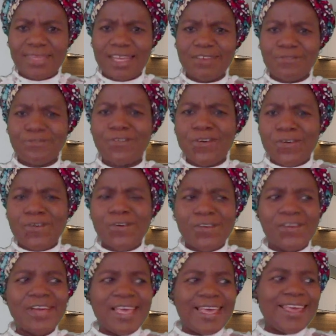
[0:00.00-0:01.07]

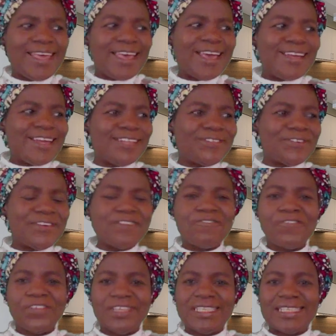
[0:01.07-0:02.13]
for electronic
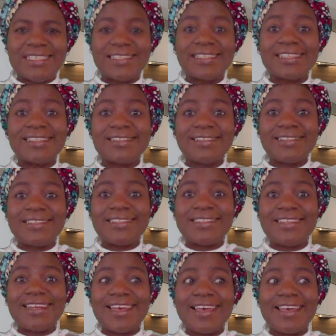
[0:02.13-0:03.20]
voting.
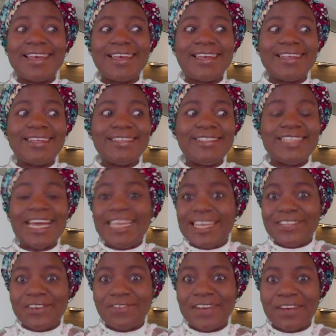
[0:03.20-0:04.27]

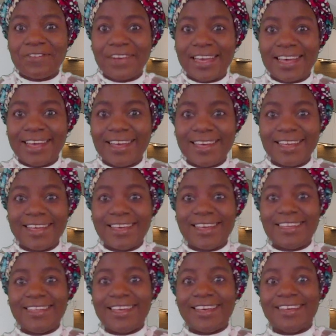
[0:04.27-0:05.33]
Giants of Africa.
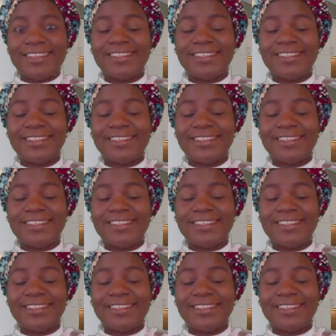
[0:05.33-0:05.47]
Yeah.